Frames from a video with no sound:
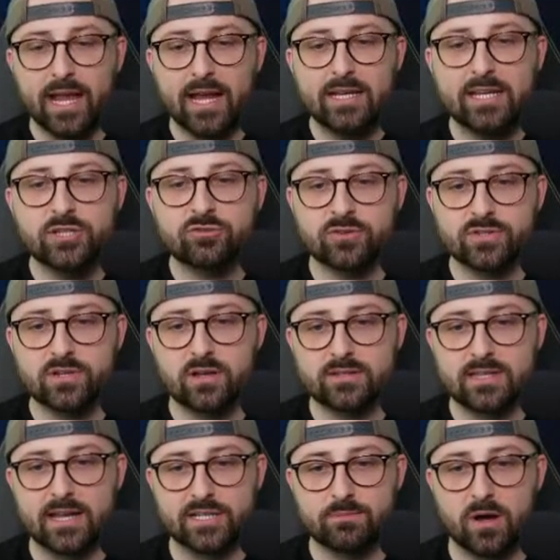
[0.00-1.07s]
Any
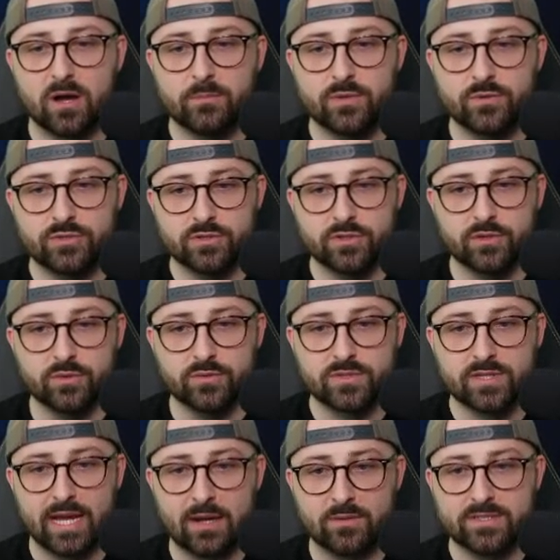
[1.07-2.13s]
Trossard/Marmoush
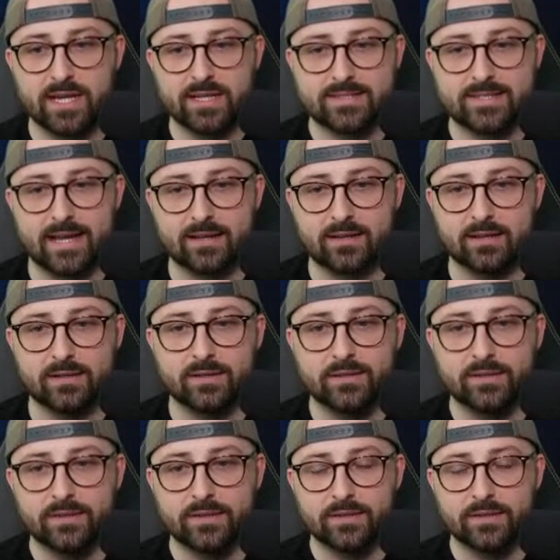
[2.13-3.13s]
news? How to get Saka?